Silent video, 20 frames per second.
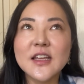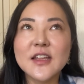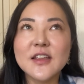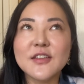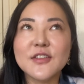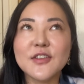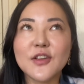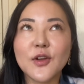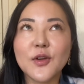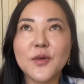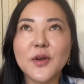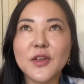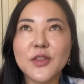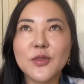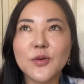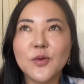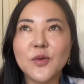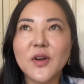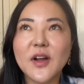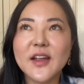So I
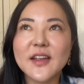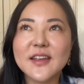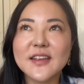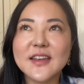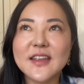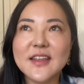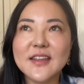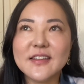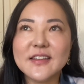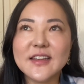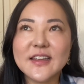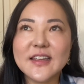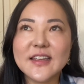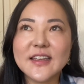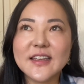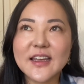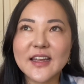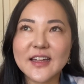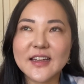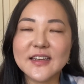thought I could easily
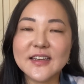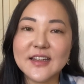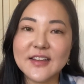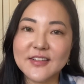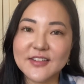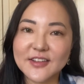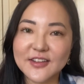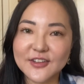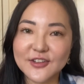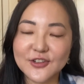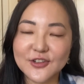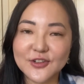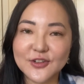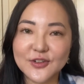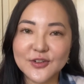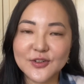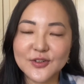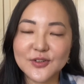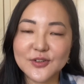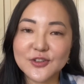get Lisa
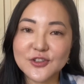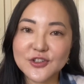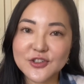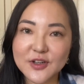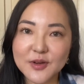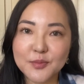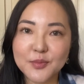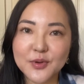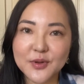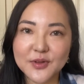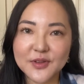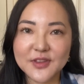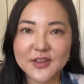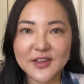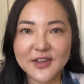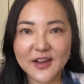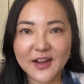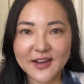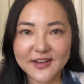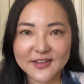to ship
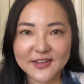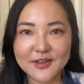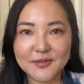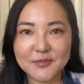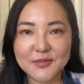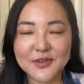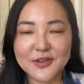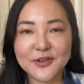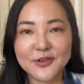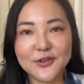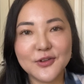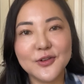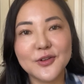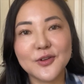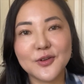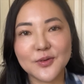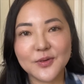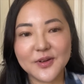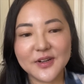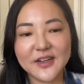the items to
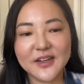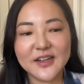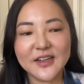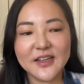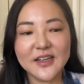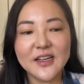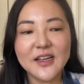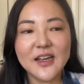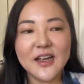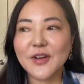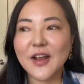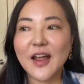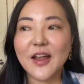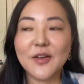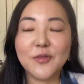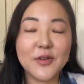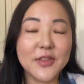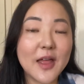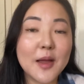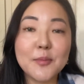Korea
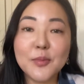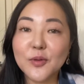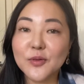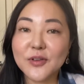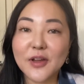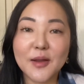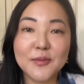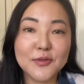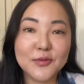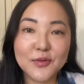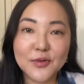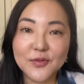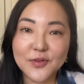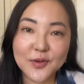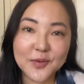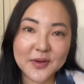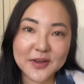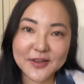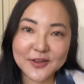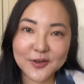with ample time to
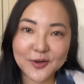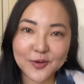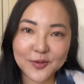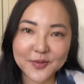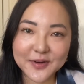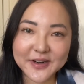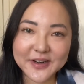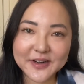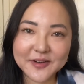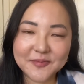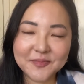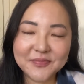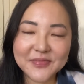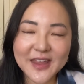review it in Korea.